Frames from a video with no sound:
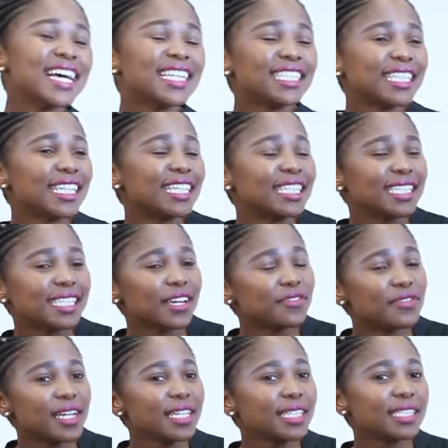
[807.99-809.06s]
It
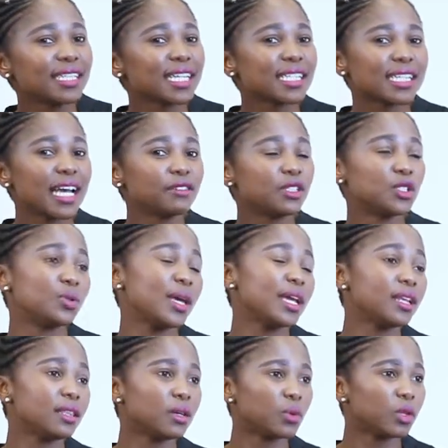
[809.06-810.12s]
definitely doesn't have to
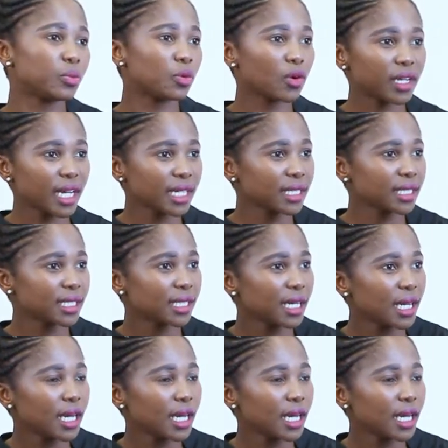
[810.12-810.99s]
do anything with product.